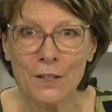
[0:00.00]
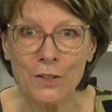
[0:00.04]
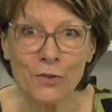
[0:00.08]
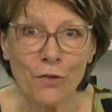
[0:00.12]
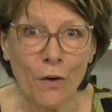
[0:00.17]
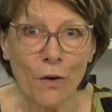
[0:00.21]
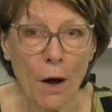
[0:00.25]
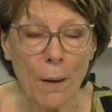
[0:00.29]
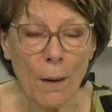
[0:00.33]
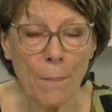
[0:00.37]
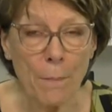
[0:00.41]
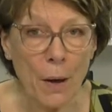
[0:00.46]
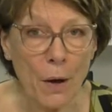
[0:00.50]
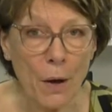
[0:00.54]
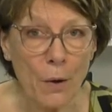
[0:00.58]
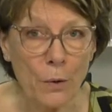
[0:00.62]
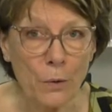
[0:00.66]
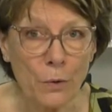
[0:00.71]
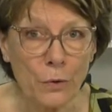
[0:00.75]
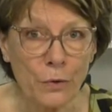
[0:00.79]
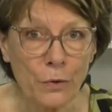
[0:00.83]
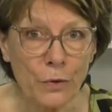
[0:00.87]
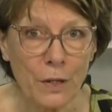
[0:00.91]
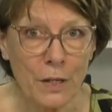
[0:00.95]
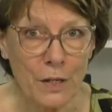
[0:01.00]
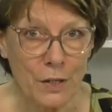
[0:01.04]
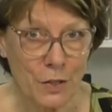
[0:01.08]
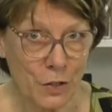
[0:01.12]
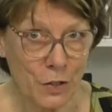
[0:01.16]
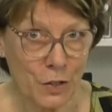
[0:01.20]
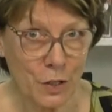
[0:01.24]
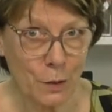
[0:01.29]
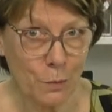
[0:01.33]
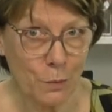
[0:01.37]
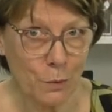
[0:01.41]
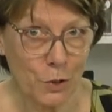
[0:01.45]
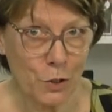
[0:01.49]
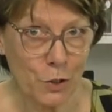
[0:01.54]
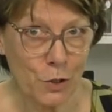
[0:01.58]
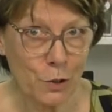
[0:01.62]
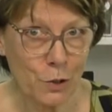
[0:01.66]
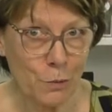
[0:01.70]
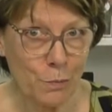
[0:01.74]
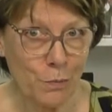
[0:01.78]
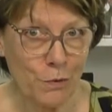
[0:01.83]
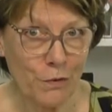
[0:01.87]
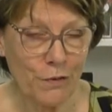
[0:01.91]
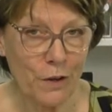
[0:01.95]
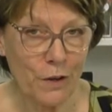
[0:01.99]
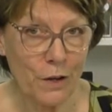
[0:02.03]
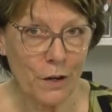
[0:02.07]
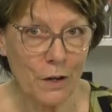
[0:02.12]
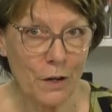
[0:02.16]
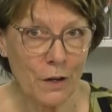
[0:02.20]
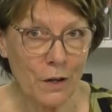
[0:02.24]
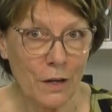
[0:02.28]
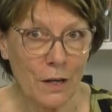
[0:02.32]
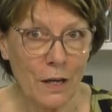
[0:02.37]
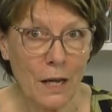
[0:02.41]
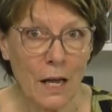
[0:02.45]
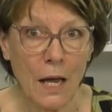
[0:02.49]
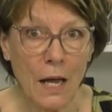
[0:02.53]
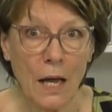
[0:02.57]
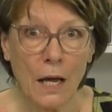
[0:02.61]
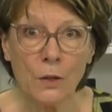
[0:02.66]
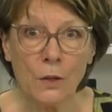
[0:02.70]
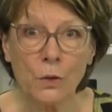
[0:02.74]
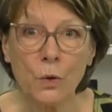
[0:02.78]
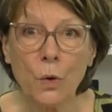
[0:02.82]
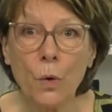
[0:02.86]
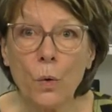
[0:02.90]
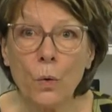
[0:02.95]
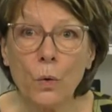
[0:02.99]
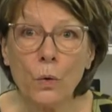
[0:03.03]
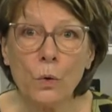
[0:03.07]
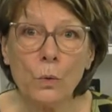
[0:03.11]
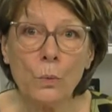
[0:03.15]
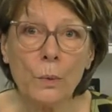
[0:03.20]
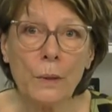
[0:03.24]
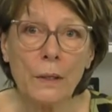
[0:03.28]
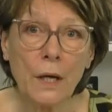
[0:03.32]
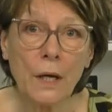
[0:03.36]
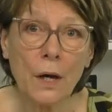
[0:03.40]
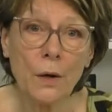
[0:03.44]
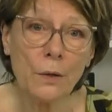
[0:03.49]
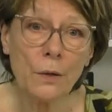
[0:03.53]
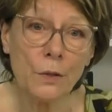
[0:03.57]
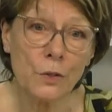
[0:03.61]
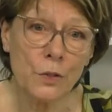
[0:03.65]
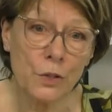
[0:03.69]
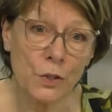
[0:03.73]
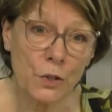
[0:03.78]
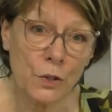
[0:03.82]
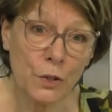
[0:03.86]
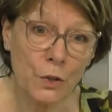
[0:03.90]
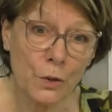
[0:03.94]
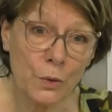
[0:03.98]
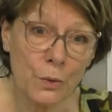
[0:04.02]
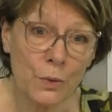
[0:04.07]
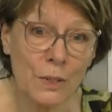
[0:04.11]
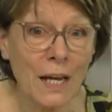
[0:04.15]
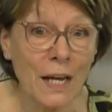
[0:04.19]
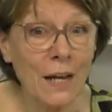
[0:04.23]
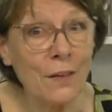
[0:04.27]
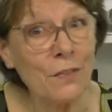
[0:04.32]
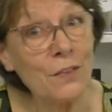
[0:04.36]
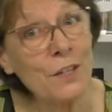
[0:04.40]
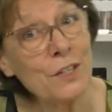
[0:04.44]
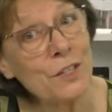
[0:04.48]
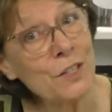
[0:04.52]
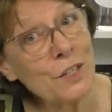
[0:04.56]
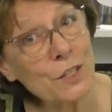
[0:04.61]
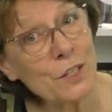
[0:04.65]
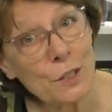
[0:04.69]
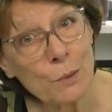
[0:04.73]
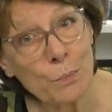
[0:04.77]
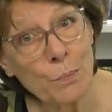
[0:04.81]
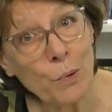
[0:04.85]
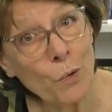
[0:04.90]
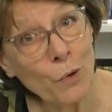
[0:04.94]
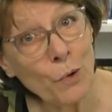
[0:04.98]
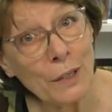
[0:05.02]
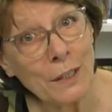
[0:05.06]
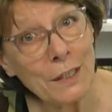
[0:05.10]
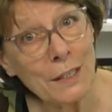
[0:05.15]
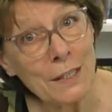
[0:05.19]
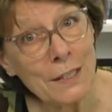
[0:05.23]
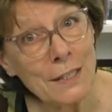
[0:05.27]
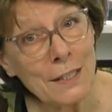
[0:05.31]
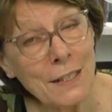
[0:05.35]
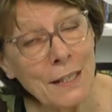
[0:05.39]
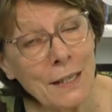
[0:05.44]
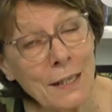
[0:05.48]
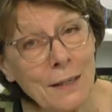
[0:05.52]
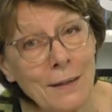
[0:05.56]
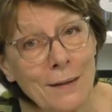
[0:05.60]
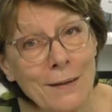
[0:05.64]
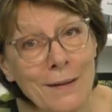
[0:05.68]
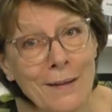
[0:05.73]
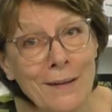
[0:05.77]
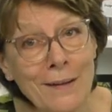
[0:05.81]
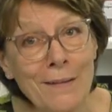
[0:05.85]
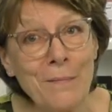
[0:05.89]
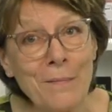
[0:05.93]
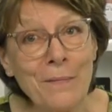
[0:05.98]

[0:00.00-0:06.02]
Try both, see which you prefer. And all we're going to use, and this is the point, isn't it?